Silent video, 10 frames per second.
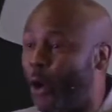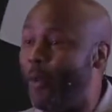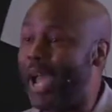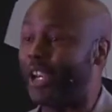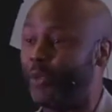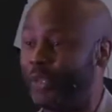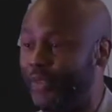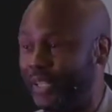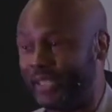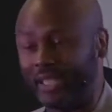Go back and
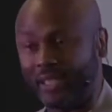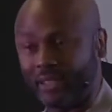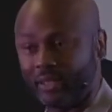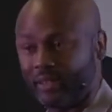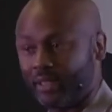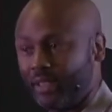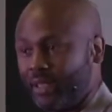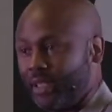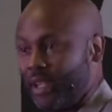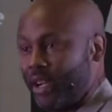revisit it.
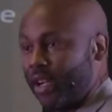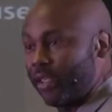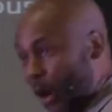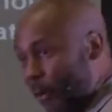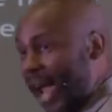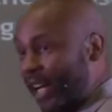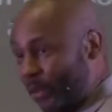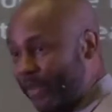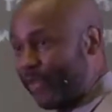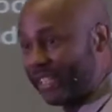Go back and
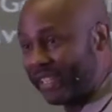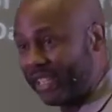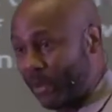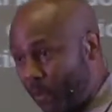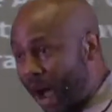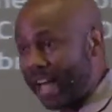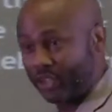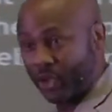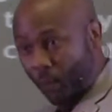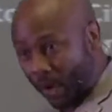revisit it and watch
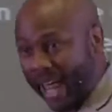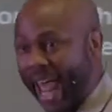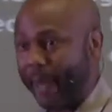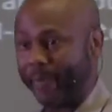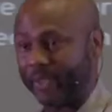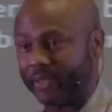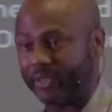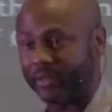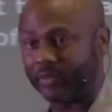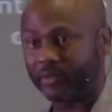what happens.
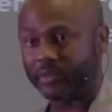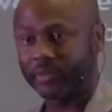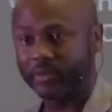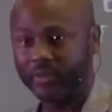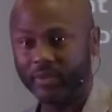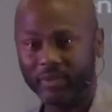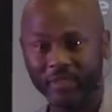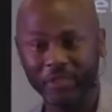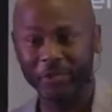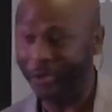
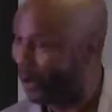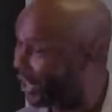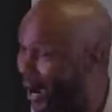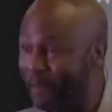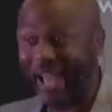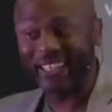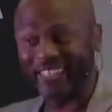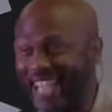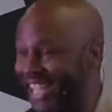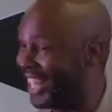You're going to come back
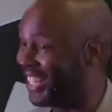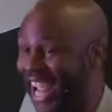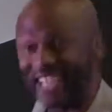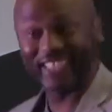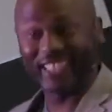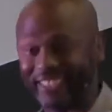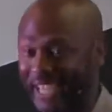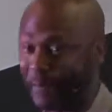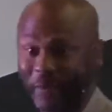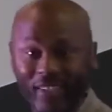singing and dancing and
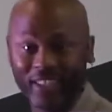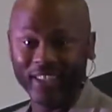skipping